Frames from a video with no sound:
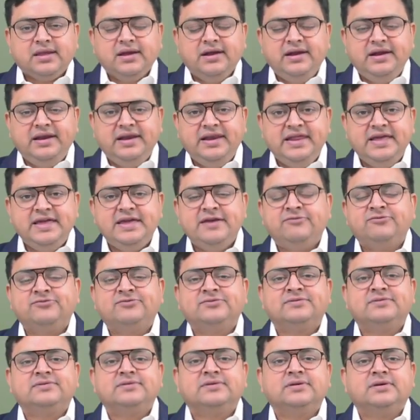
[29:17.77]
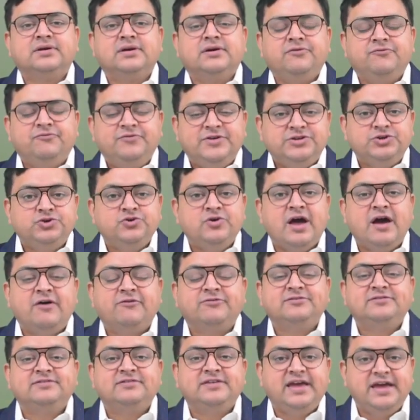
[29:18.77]
Leaves which you
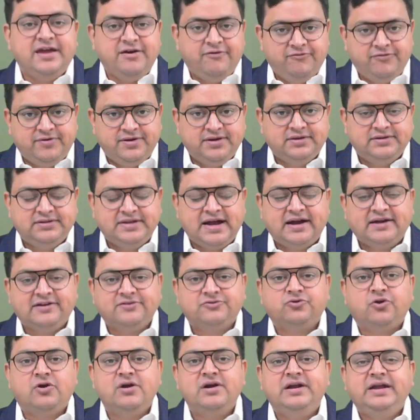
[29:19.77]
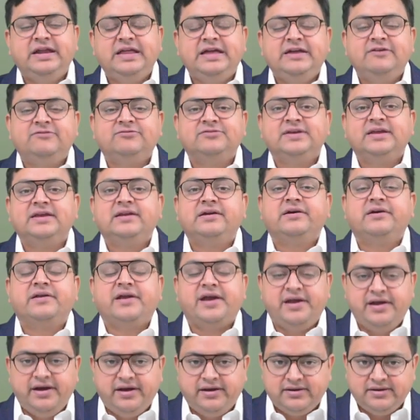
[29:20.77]
have saved, that is called leaves in
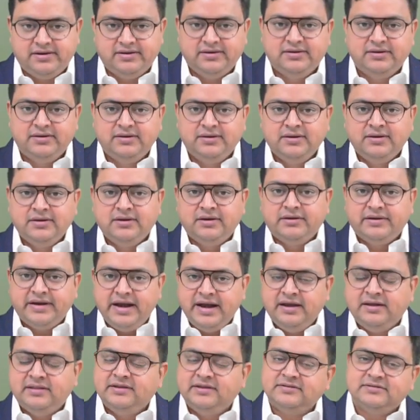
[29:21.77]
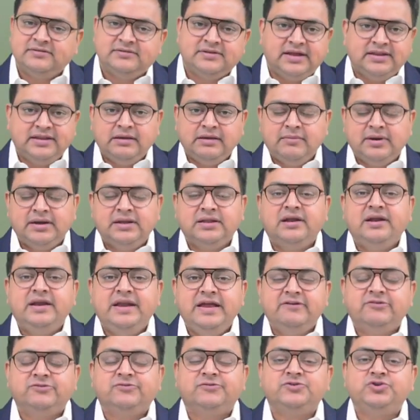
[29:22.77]
credit, right? This is nothing but the
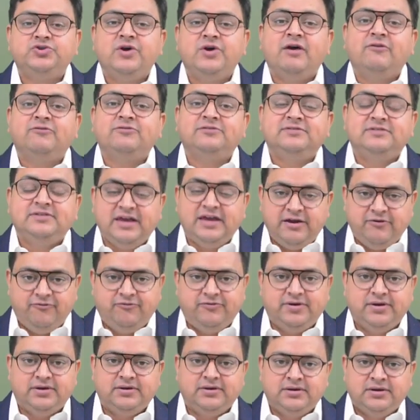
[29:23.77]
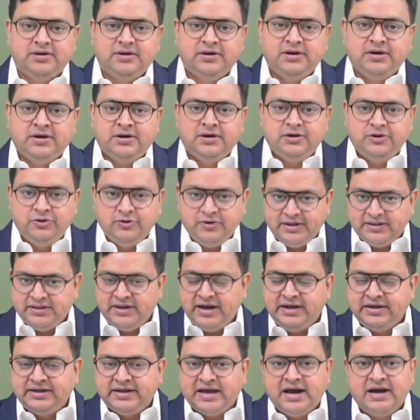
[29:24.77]
leaves which you have saved during the
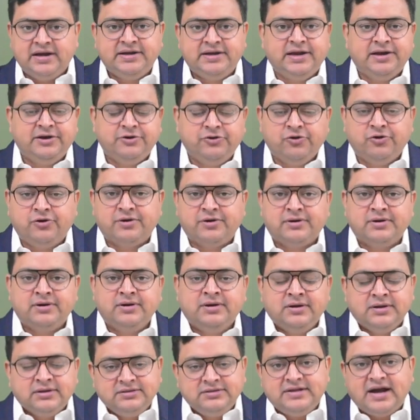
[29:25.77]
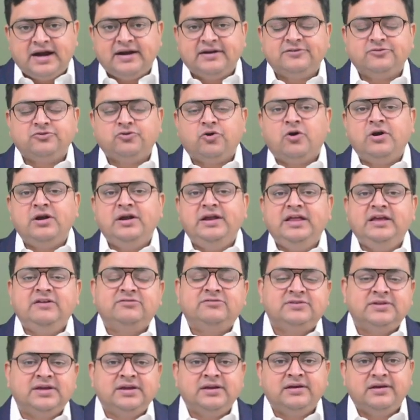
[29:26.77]
entire tenure. That is called
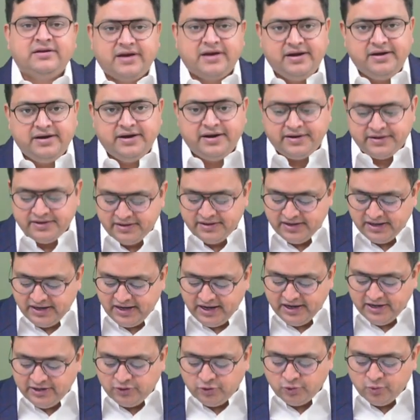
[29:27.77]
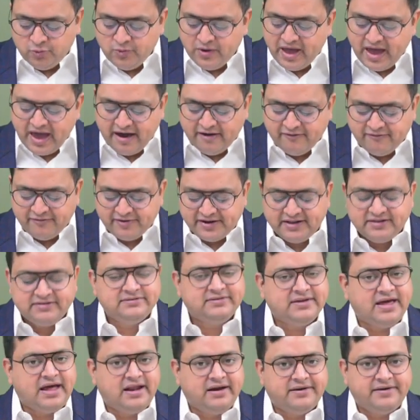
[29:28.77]
leaves in credit into average
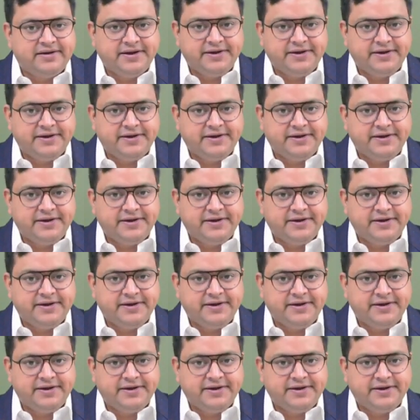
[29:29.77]
salary.